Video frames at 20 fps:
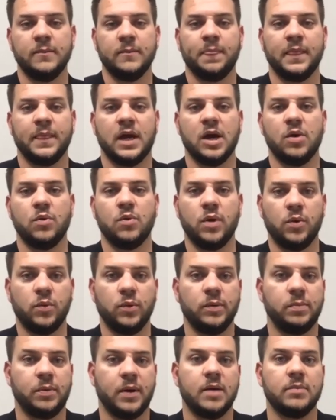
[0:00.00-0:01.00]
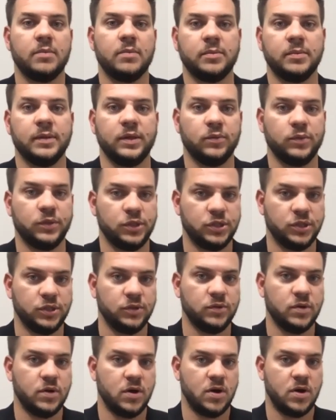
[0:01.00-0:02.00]
what we probably would
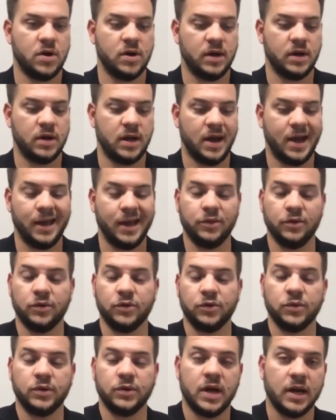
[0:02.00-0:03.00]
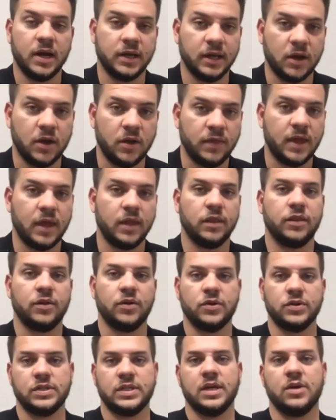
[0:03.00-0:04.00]
do on either door knocking on that
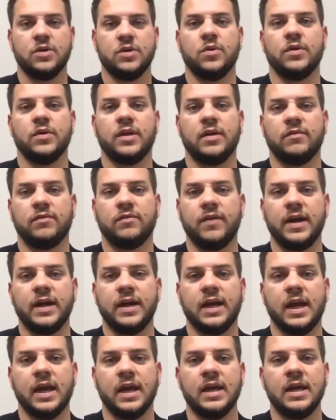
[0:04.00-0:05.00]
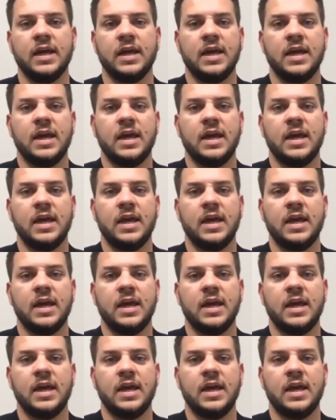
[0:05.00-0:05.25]
Thursday or that Friday